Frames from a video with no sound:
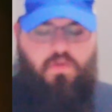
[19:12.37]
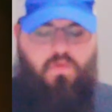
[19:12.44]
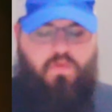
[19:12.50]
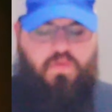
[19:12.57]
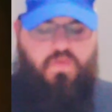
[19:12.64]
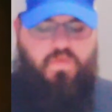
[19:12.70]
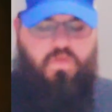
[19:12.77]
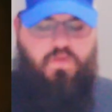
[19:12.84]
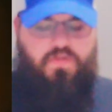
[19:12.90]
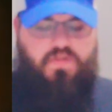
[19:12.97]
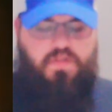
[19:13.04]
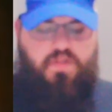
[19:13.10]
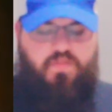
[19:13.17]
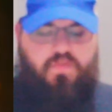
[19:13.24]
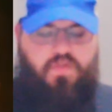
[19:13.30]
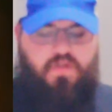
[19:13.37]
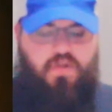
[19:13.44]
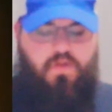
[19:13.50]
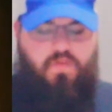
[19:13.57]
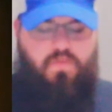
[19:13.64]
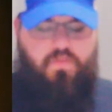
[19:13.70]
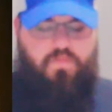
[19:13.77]
or the firstling of a
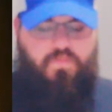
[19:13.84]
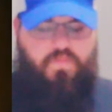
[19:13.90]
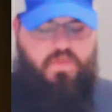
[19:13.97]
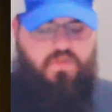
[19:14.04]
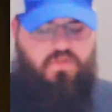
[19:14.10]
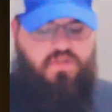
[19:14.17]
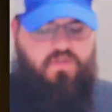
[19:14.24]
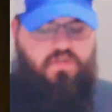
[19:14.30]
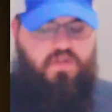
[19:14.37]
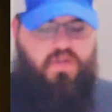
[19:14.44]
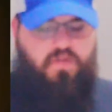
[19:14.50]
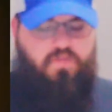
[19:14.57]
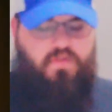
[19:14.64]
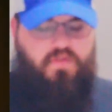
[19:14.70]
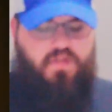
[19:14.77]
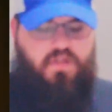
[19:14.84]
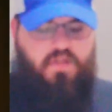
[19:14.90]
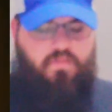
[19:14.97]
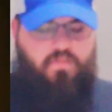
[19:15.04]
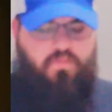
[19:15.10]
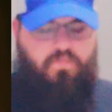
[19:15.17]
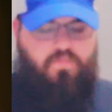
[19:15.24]
goat, you shall not
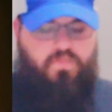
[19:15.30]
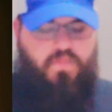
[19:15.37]
redeem.